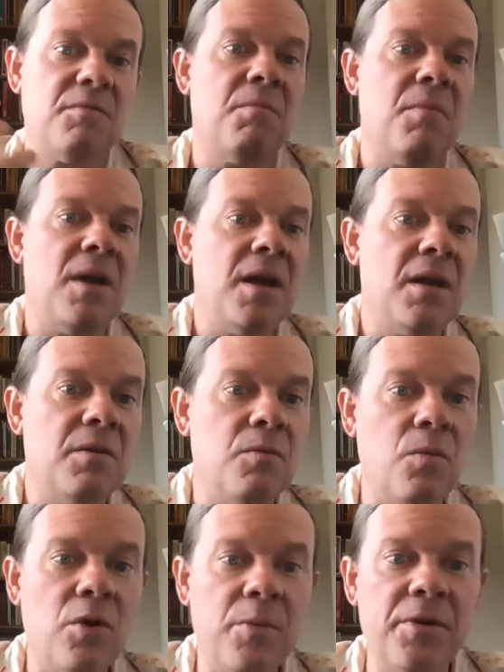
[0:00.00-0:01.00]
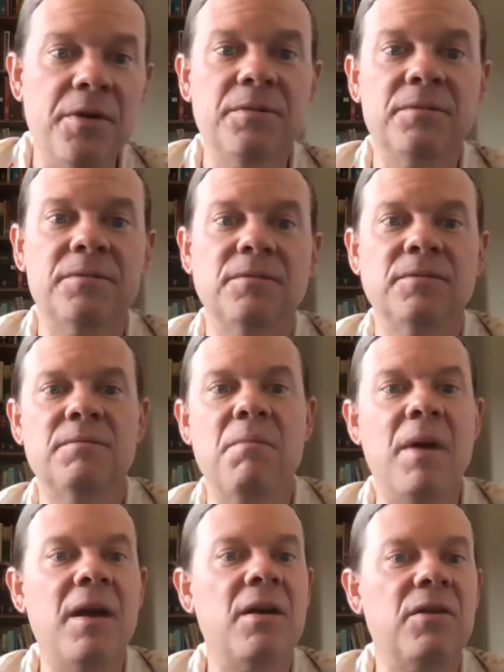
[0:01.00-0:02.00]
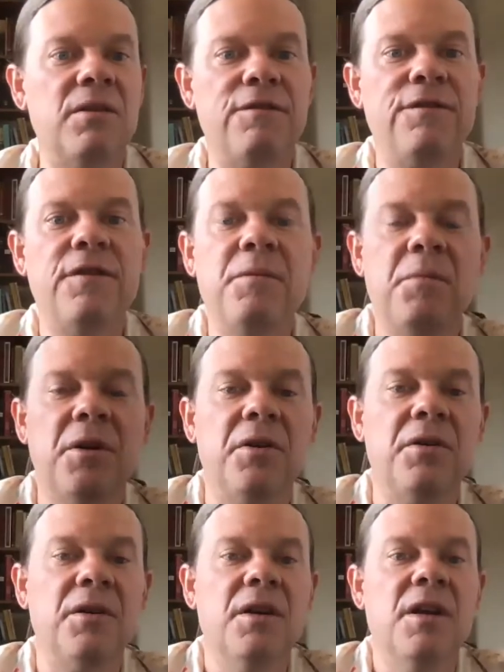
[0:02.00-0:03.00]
man and woman, male and female,